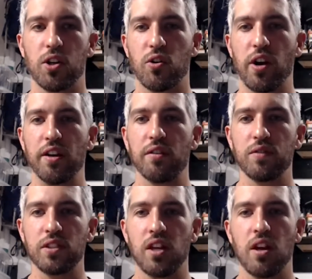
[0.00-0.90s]

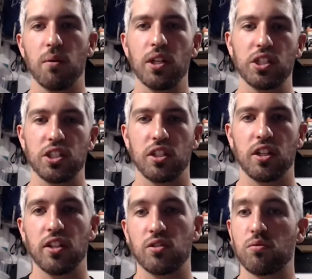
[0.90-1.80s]
creatives, which
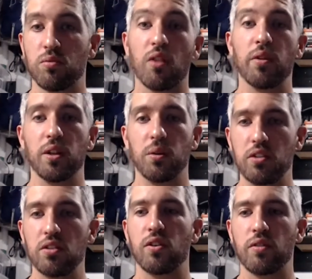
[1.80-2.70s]
is a really
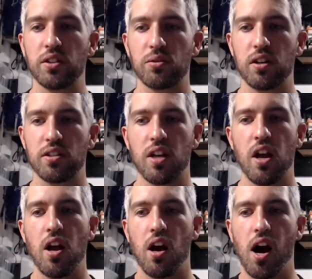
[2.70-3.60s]
wonderful resource.
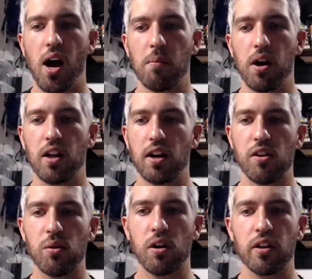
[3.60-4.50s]
A lot of
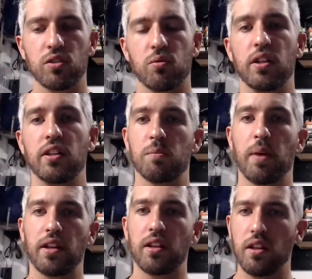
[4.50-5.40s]
their work is really
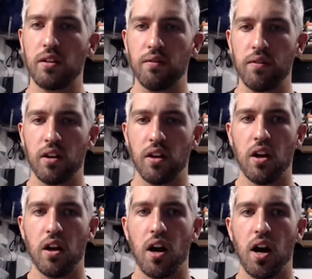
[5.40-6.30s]
speculative.
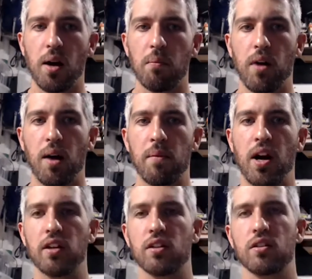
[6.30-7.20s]
I'm
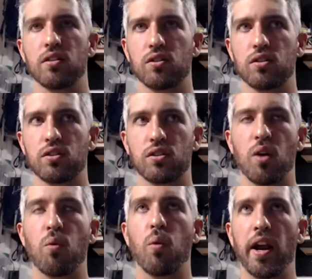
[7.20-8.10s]
not
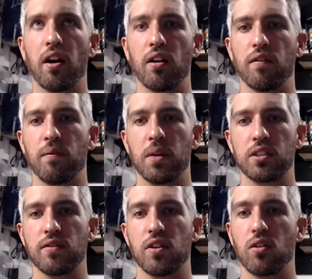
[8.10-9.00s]
aware of much
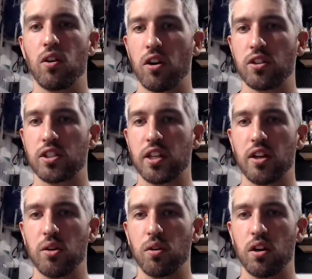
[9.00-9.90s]
of their large
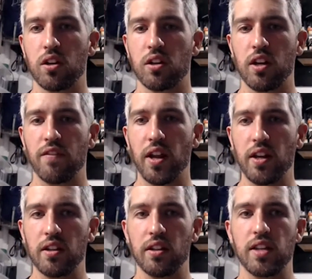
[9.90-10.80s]
scale work, if
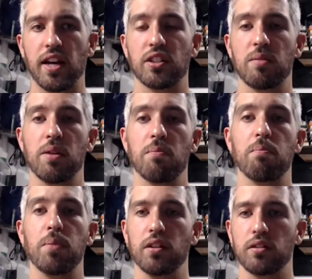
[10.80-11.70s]
any, that's actually been
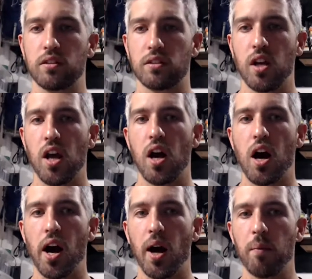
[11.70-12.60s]
built.
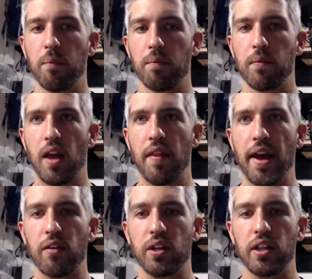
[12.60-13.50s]
And
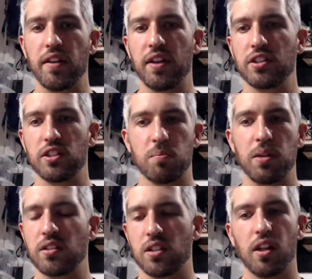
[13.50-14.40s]
that really, I think, just
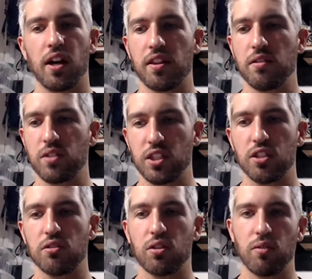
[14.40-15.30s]
speaks to a lot of those
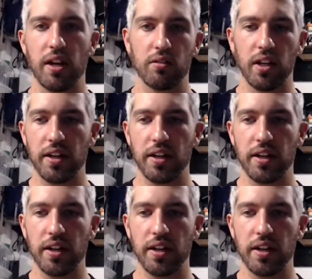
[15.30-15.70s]
issues around